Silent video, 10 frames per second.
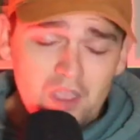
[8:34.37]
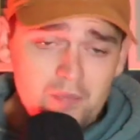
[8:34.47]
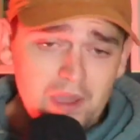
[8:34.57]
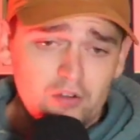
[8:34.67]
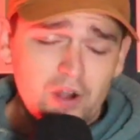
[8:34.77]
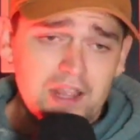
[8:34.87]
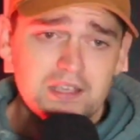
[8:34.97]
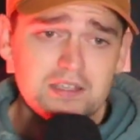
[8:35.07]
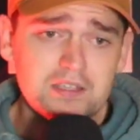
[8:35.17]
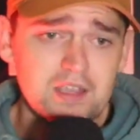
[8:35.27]
Matt
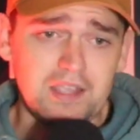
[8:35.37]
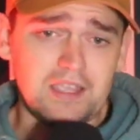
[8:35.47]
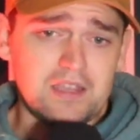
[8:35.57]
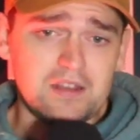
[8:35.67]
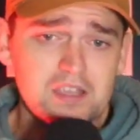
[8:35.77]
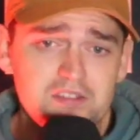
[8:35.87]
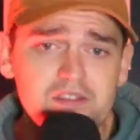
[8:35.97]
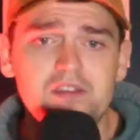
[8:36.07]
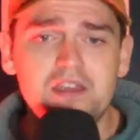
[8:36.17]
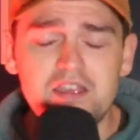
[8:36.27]
O'Riley, again, he's
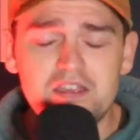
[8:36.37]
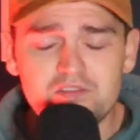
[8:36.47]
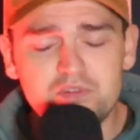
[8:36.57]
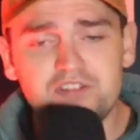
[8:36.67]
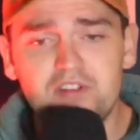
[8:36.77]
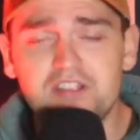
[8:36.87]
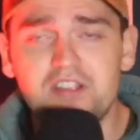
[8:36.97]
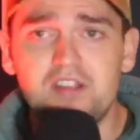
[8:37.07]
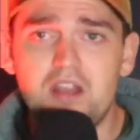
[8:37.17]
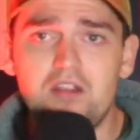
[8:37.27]
he is restricted
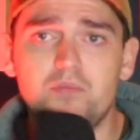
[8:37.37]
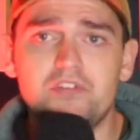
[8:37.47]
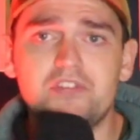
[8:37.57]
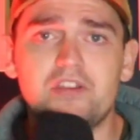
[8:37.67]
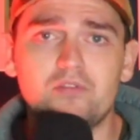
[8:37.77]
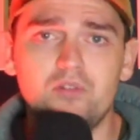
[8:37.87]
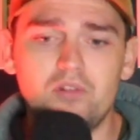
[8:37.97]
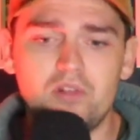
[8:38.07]
in that number six role.